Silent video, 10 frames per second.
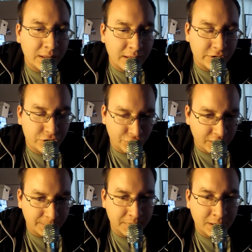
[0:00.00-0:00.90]
this
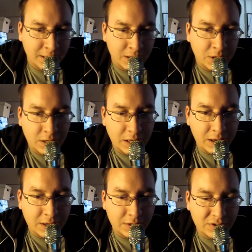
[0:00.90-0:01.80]
ship,
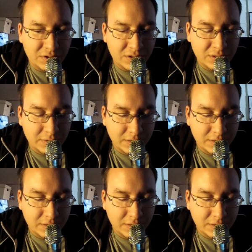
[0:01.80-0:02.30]
is